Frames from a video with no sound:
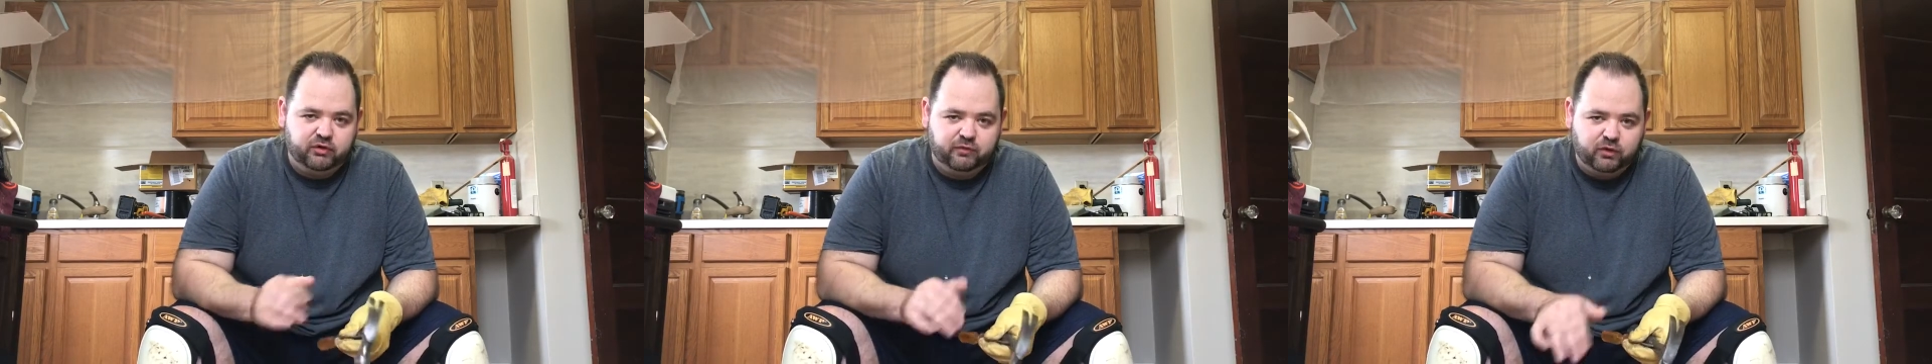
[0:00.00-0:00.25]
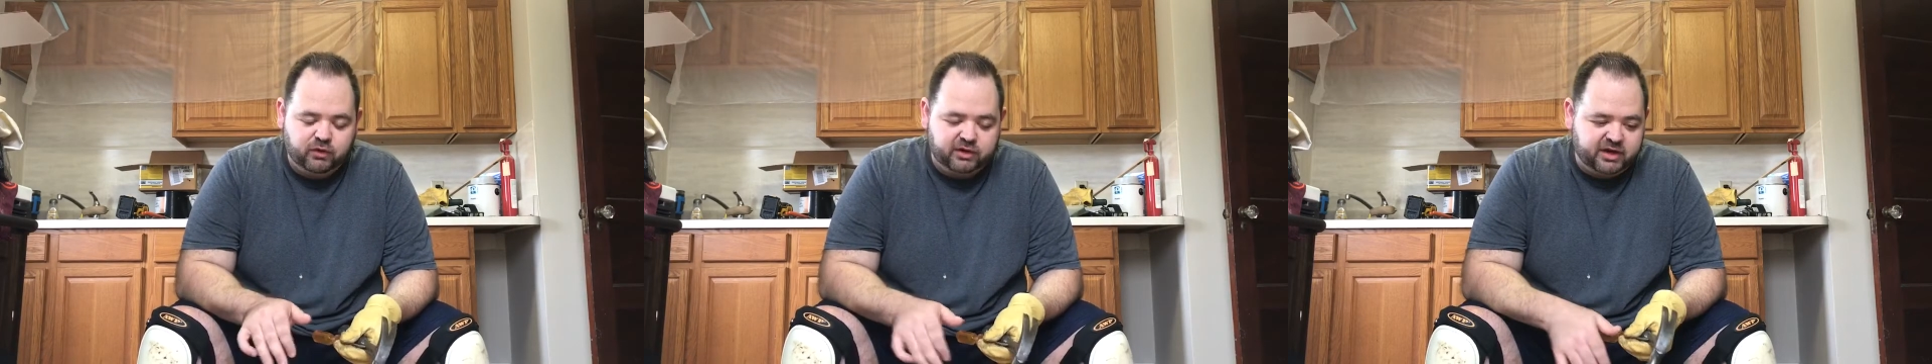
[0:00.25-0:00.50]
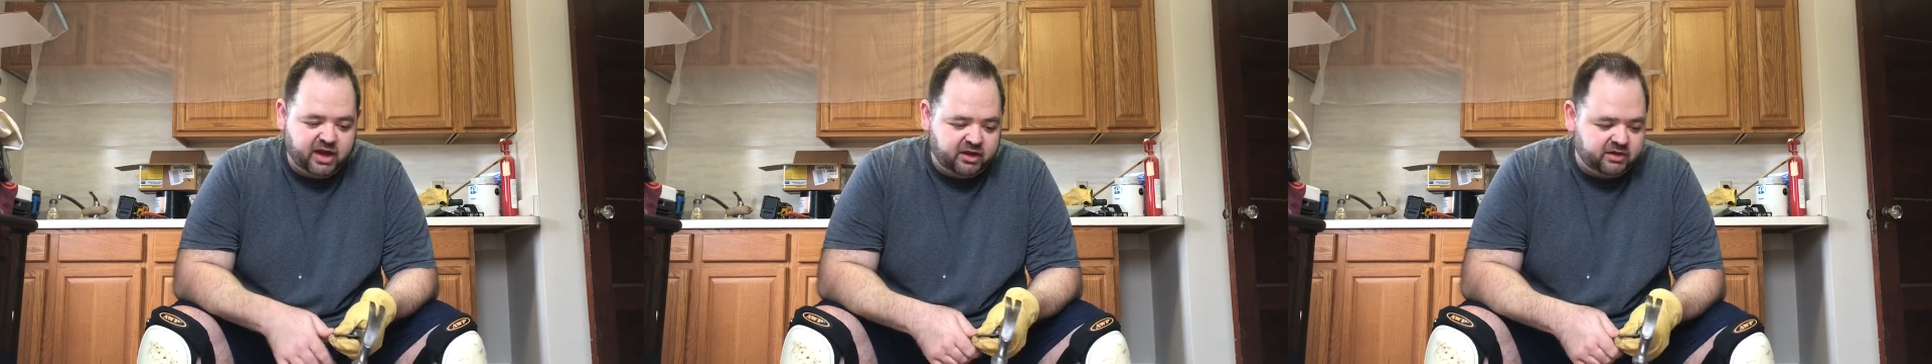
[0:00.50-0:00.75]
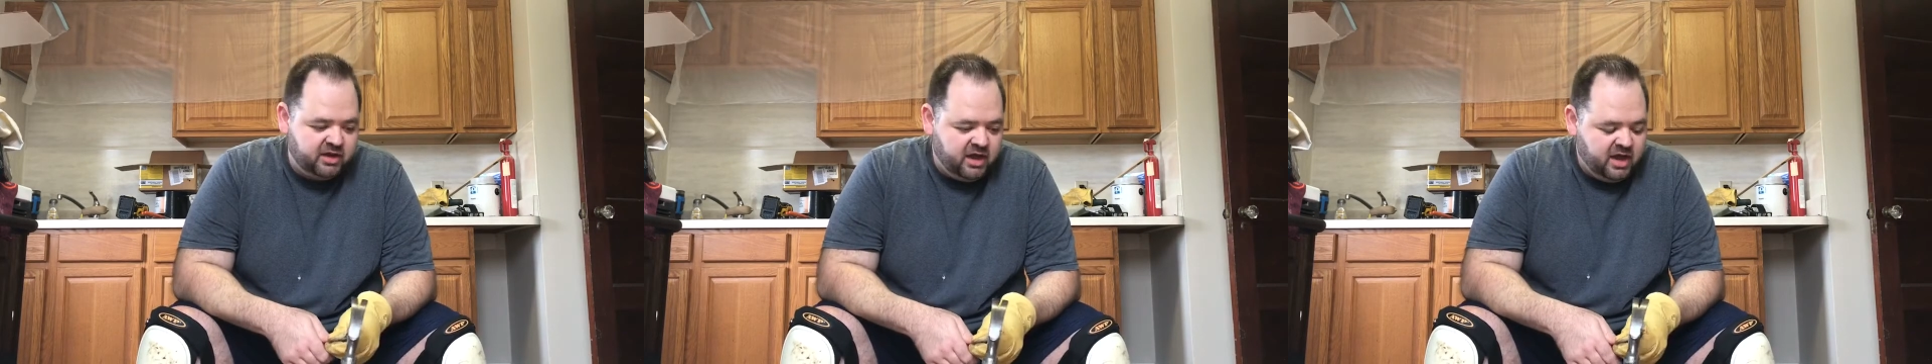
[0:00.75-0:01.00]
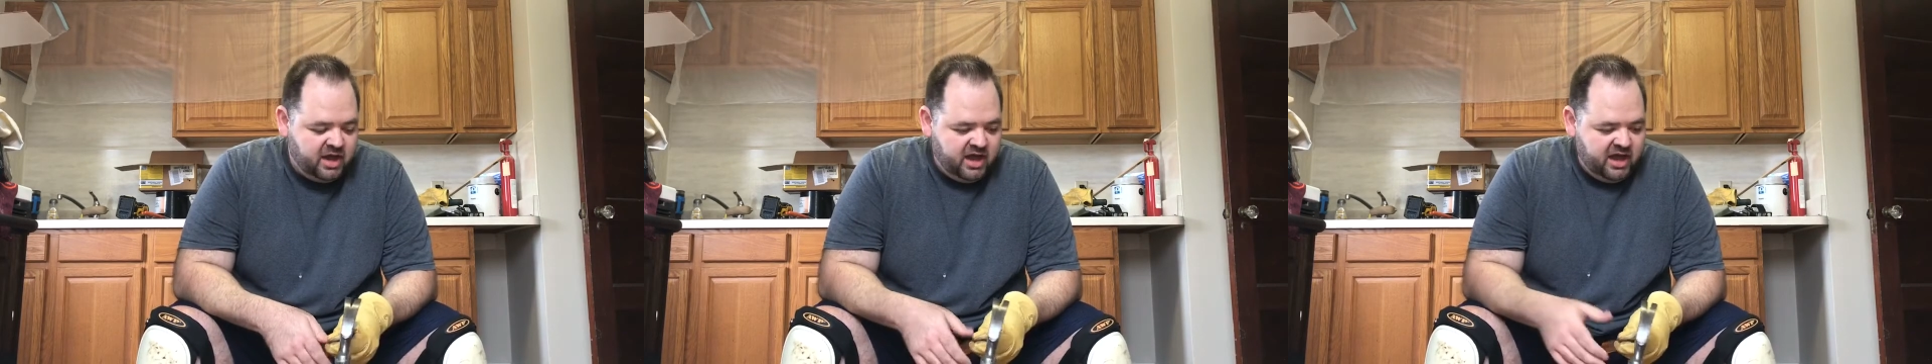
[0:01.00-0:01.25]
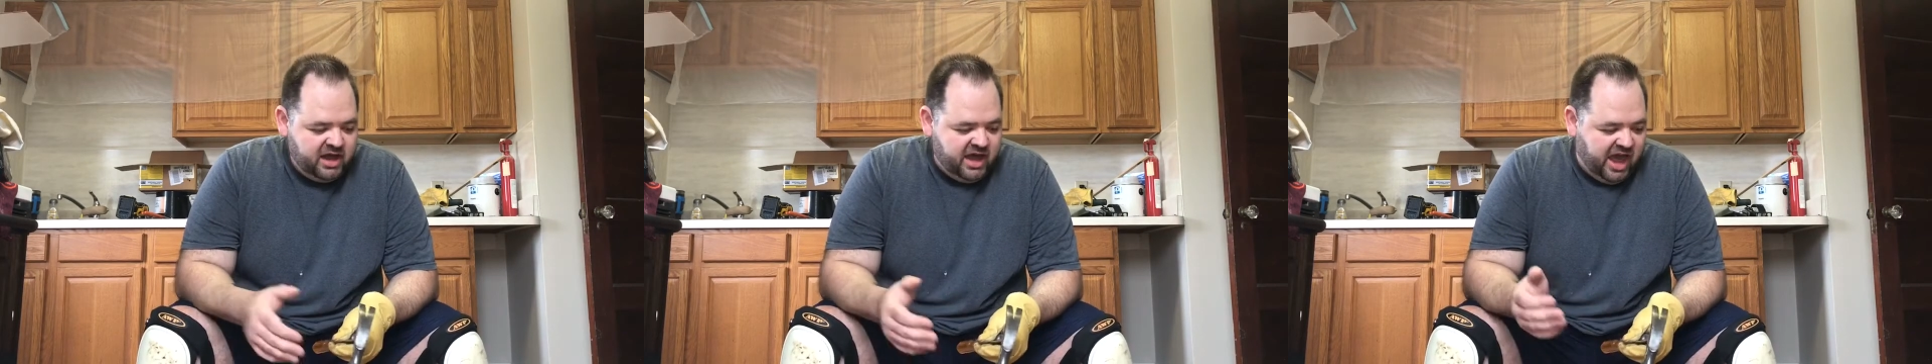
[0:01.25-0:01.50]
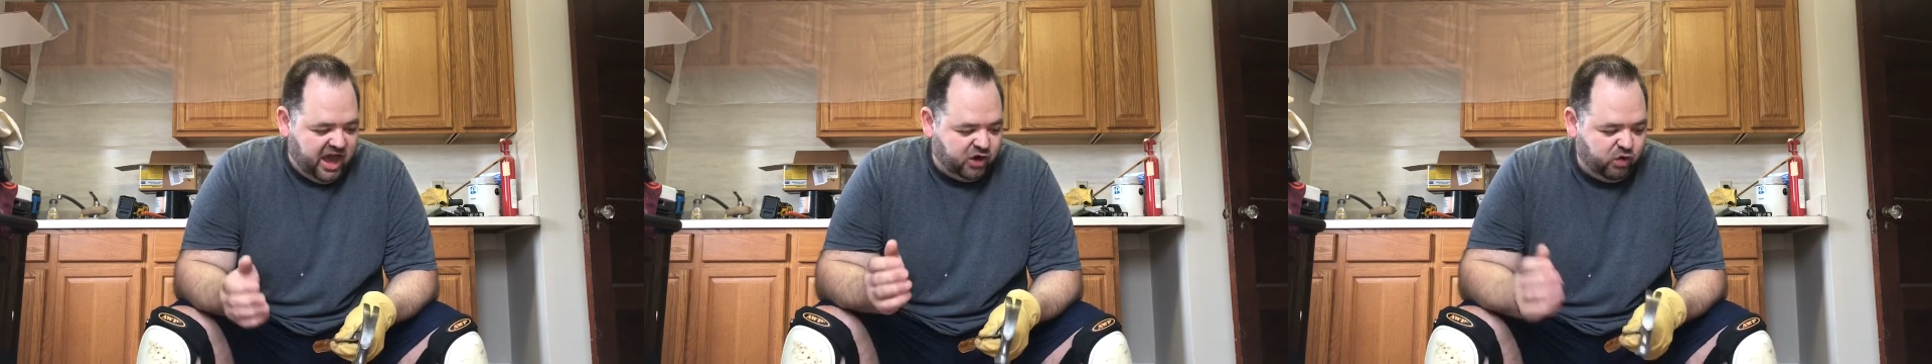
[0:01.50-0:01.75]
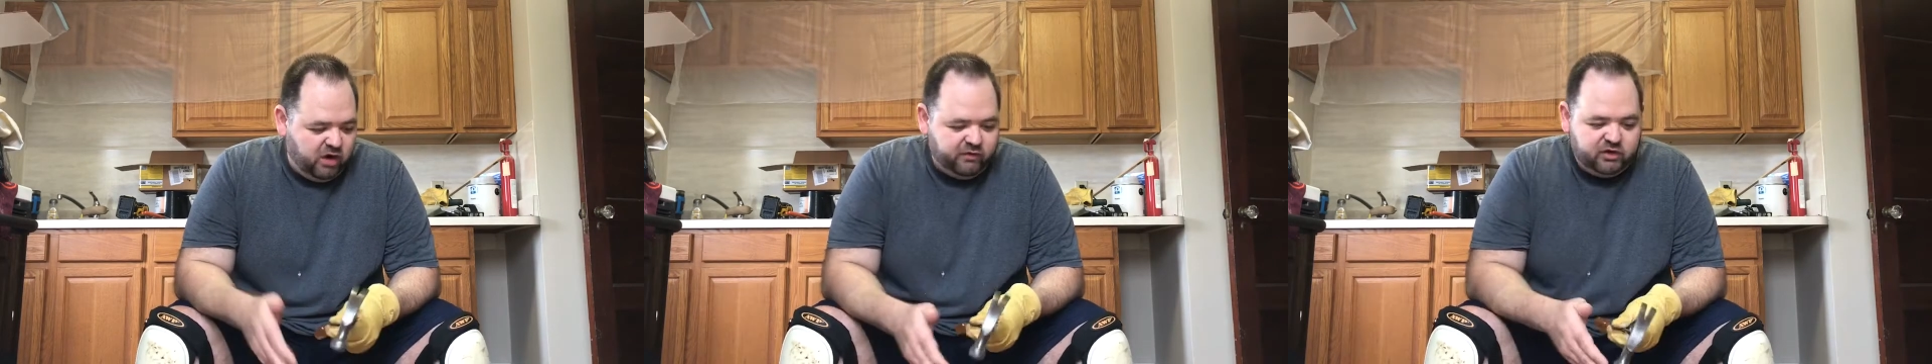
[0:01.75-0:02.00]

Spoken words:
flooring down. And whoever